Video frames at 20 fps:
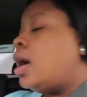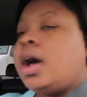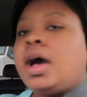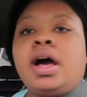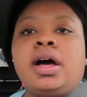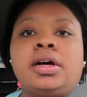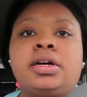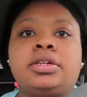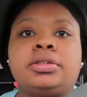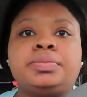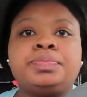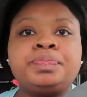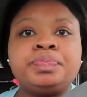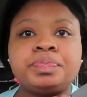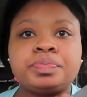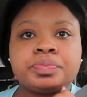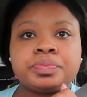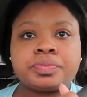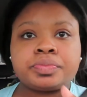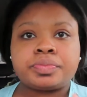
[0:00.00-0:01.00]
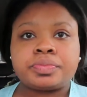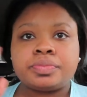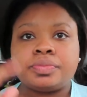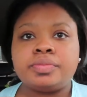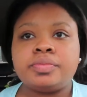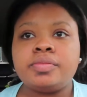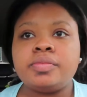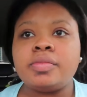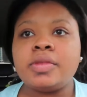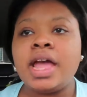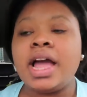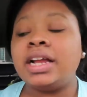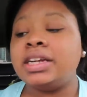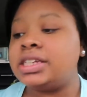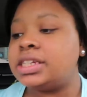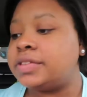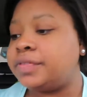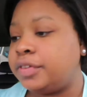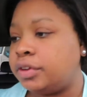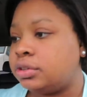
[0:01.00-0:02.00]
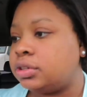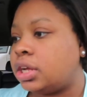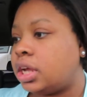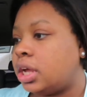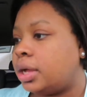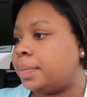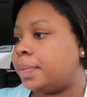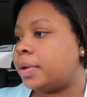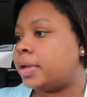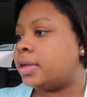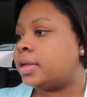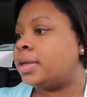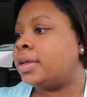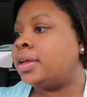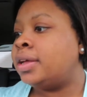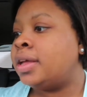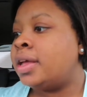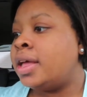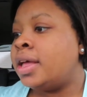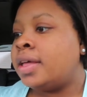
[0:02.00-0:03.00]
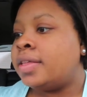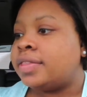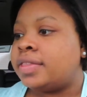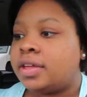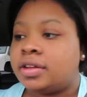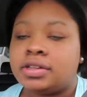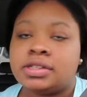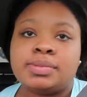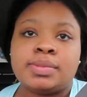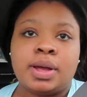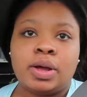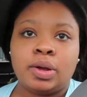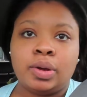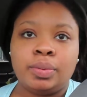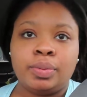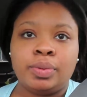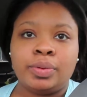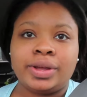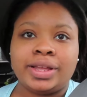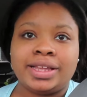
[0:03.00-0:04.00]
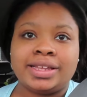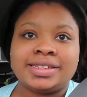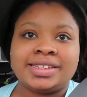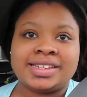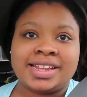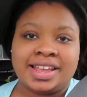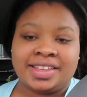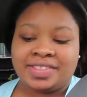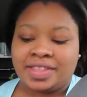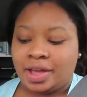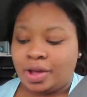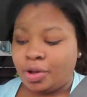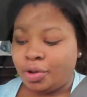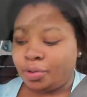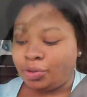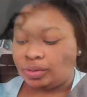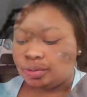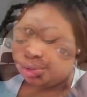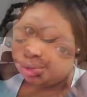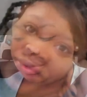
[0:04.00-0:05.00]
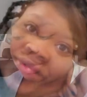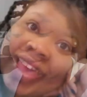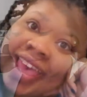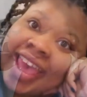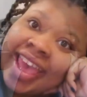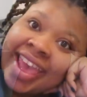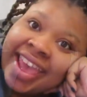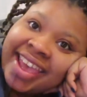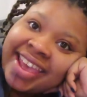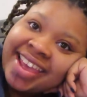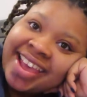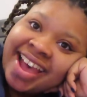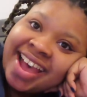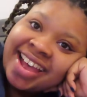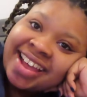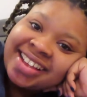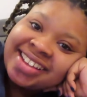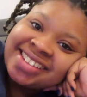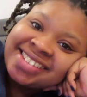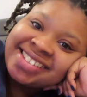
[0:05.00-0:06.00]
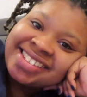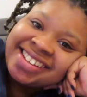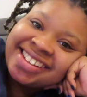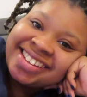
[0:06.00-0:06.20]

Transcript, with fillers: um, I just filled up. That was my whole point in saying that whole little shebang. guys,